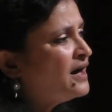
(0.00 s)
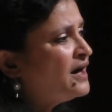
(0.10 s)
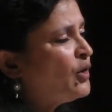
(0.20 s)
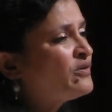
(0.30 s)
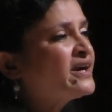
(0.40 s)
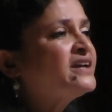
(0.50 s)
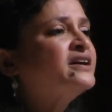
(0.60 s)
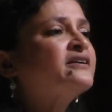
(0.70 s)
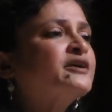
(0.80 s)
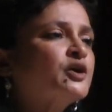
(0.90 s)
Over a
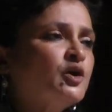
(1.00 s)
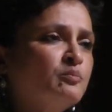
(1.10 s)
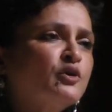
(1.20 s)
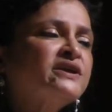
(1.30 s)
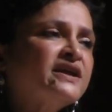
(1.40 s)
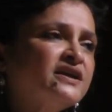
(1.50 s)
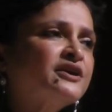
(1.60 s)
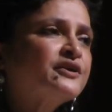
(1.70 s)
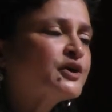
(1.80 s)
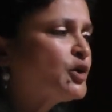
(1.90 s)
year ago, more than a
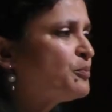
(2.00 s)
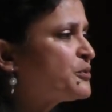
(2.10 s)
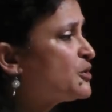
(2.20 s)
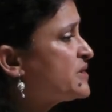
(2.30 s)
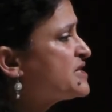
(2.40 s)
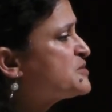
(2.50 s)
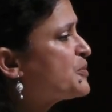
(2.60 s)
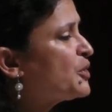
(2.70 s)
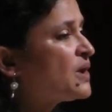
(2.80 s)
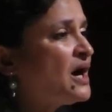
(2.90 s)
year ago, protests
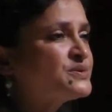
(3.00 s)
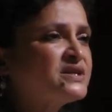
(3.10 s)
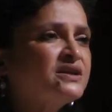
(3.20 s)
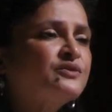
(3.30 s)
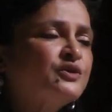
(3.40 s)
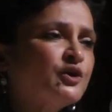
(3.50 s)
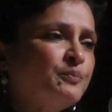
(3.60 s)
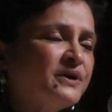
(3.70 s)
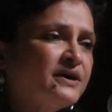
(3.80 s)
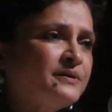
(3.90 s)
broke out in
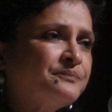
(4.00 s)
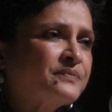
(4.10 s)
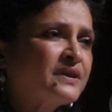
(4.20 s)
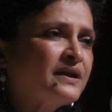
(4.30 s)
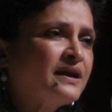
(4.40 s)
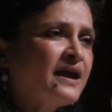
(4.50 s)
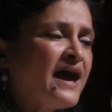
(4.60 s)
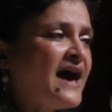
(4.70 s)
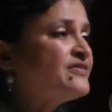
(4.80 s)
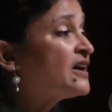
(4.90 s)
Ethiopia,
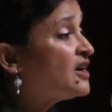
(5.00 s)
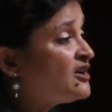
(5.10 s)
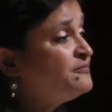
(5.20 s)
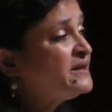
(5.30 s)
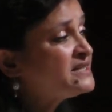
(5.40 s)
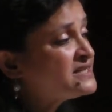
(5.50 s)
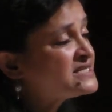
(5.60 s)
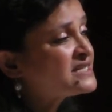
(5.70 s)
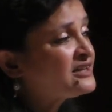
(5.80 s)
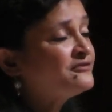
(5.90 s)
and the government
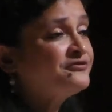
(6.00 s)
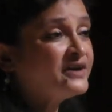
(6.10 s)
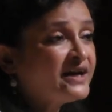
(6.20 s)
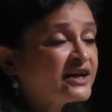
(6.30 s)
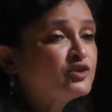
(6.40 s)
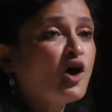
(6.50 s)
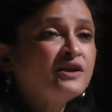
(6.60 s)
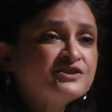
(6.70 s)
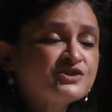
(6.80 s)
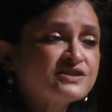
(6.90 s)
itself
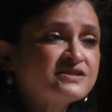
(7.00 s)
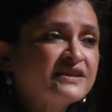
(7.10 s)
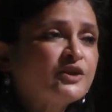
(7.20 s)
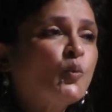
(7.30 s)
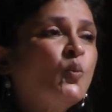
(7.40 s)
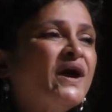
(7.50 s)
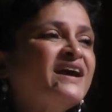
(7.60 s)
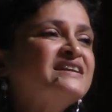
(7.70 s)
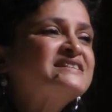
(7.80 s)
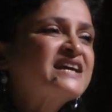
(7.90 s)
acknowledges that the way
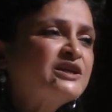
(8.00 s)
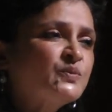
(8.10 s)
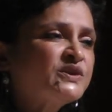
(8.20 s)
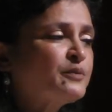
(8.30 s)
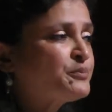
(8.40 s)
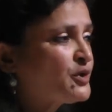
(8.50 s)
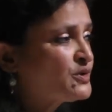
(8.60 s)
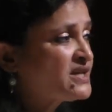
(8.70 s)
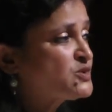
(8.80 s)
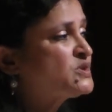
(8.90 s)
it dealt with the
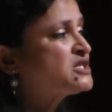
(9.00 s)
protests, which